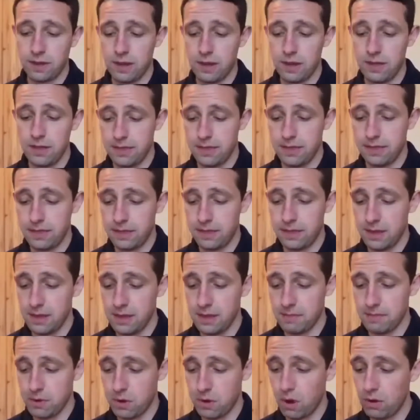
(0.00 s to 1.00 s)
and
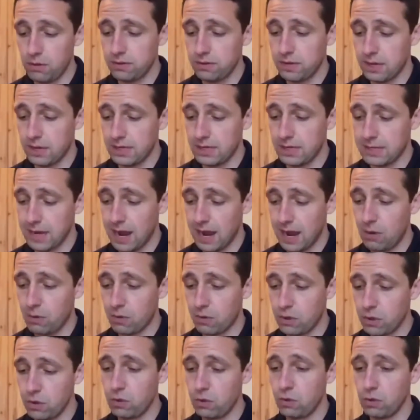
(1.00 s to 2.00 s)
uh, content is how
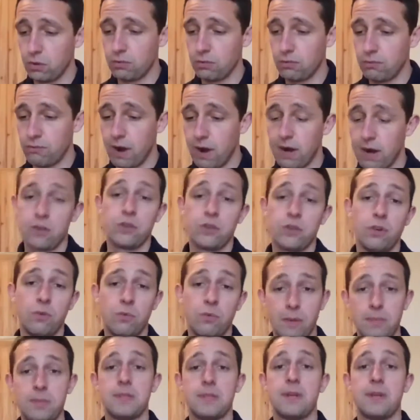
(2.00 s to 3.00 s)
Google ranks your
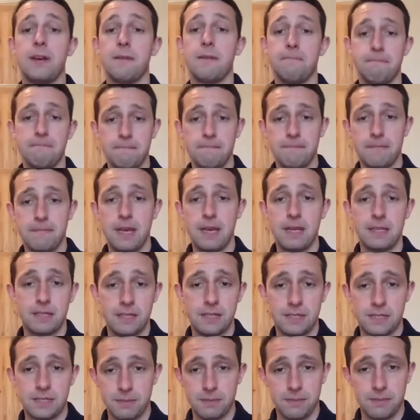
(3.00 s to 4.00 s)
website. It's
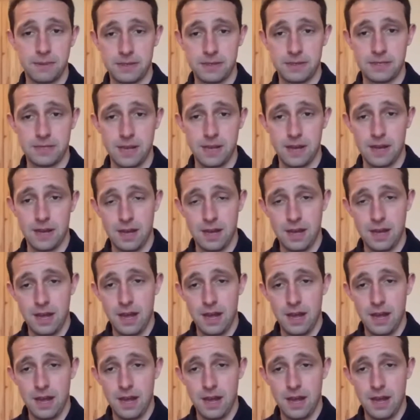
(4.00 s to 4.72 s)
as simple as that.